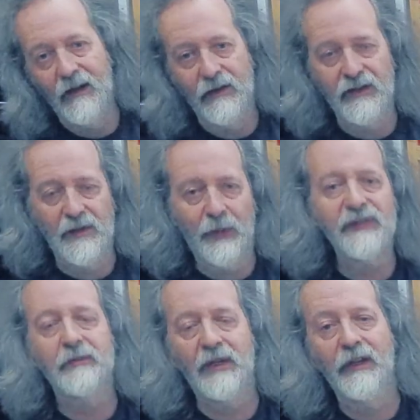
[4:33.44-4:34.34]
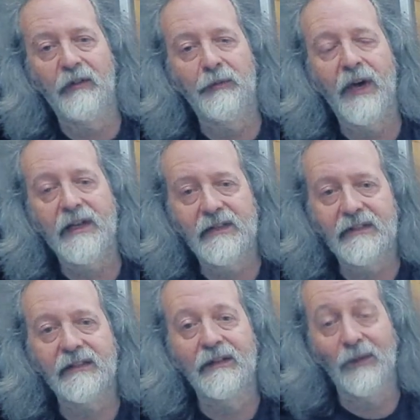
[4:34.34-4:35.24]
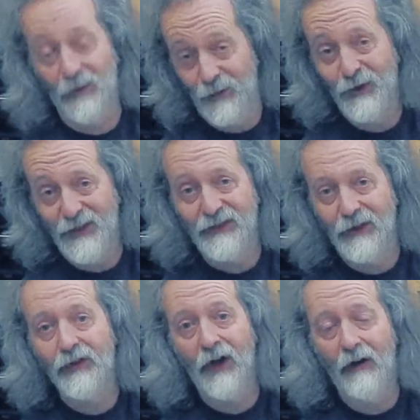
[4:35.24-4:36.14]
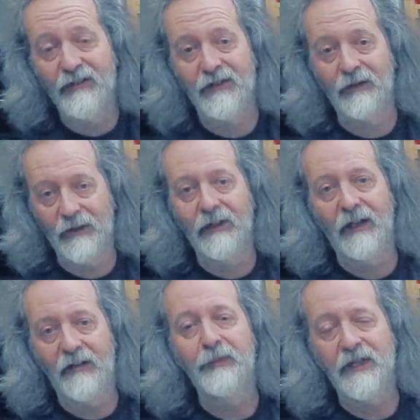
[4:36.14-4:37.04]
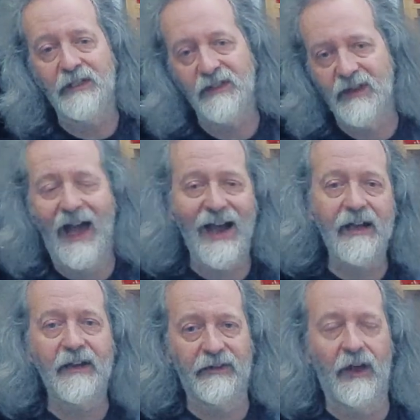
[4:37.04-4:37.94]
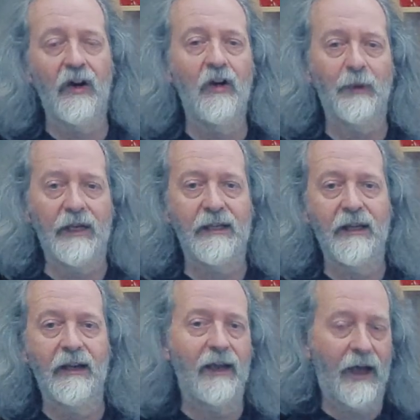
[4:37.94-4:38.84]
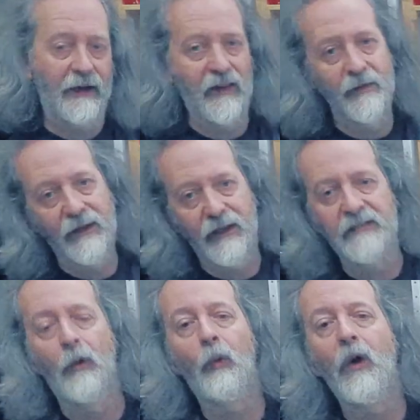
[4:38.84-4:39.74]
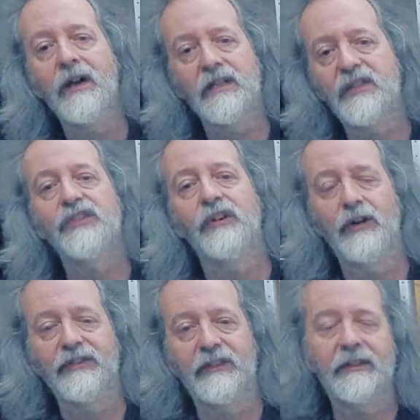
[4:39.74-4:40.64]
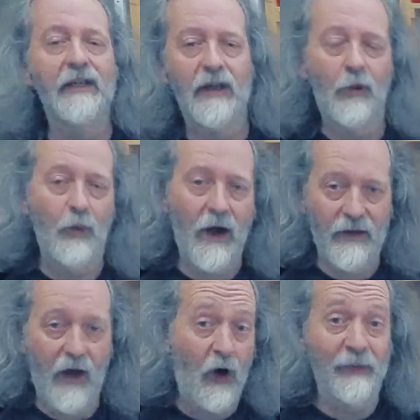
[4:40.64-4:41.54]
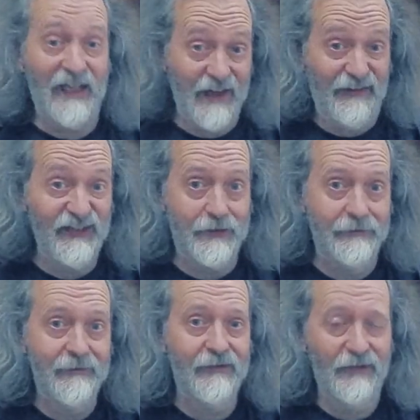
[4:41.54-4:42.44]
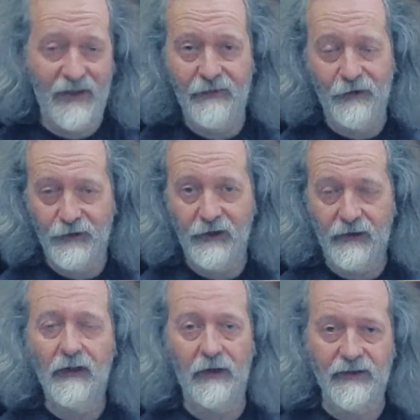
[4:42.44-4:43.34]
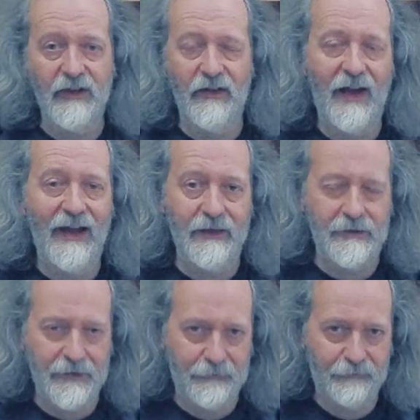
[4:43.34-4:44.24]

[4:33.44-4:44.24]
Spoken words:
There's a bottom line of bass, which is another horizontal line of pitches that anchors the harmony, and in the middle is a wider strata where the harmony lives, the different sort of colours that adds.